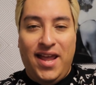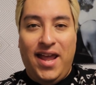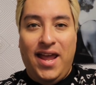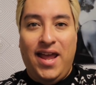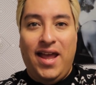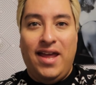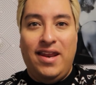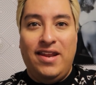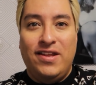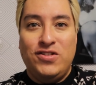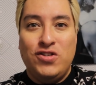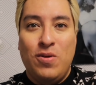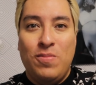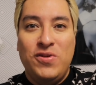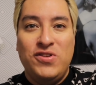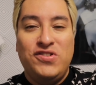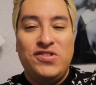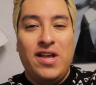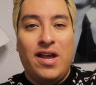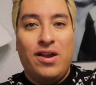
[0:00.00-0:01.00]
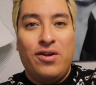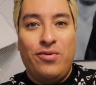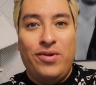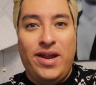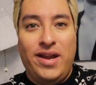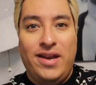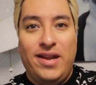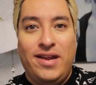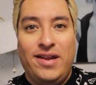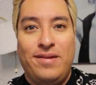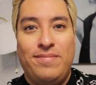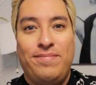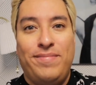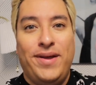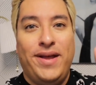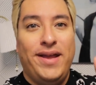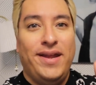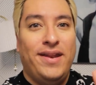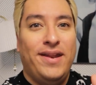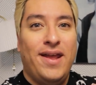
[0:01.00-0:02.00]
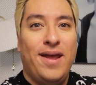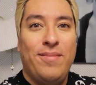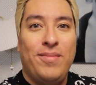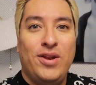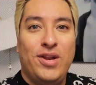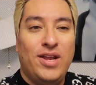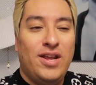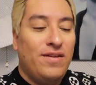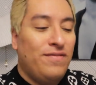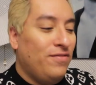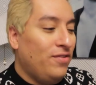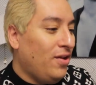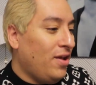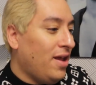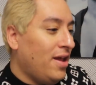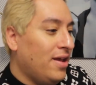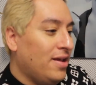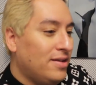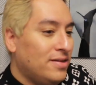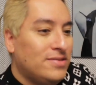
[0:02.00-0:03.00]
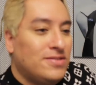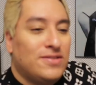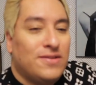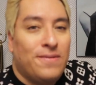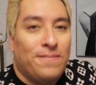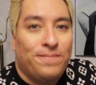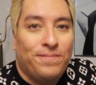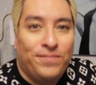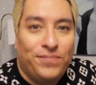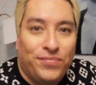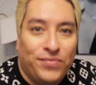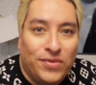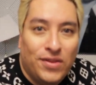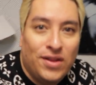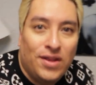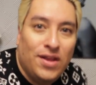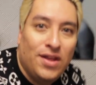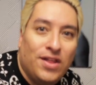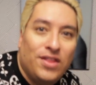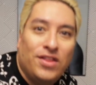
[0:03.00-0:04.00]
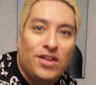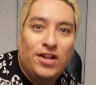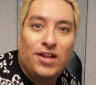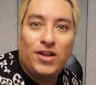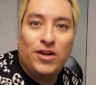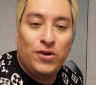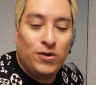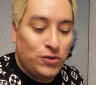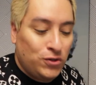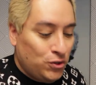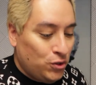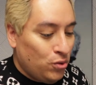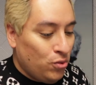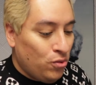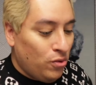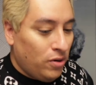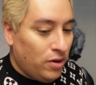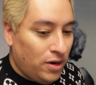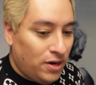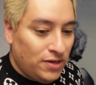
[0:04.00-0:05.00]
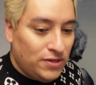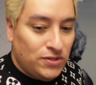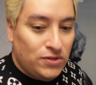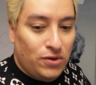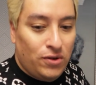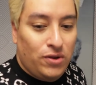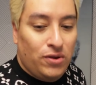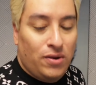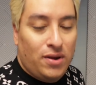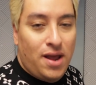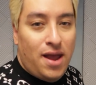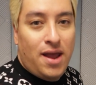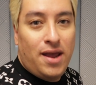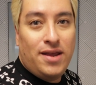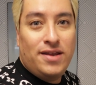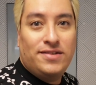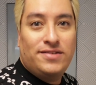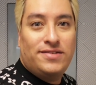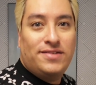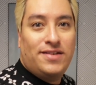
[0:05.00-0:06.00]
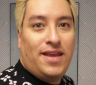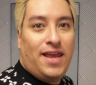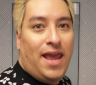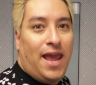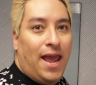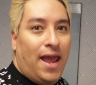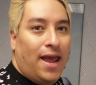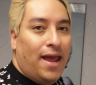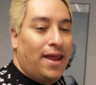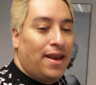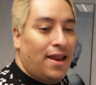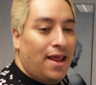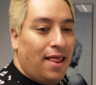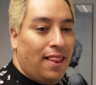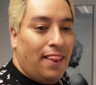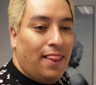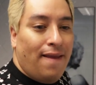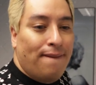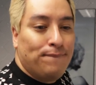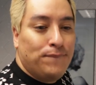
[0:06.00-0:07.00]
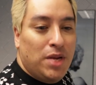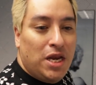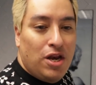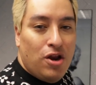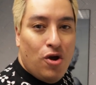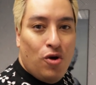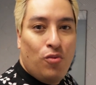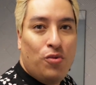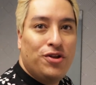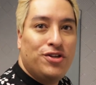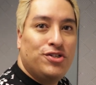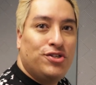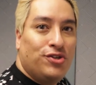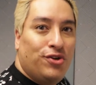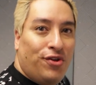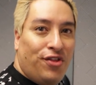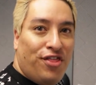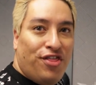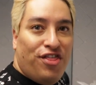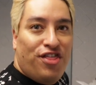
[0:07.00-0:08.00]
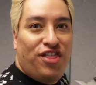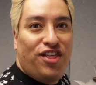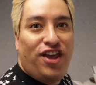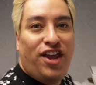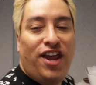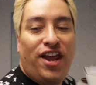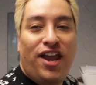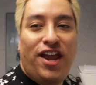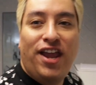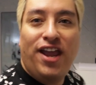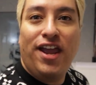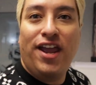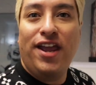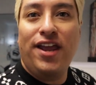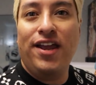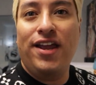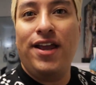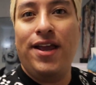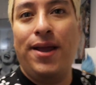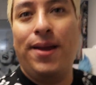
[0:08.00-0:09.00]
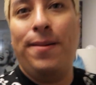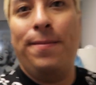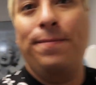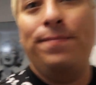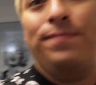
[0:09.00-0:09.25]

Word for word: And it's almost decorated, but I'm gonna give you guys the little tour so you guys can let me know what you think.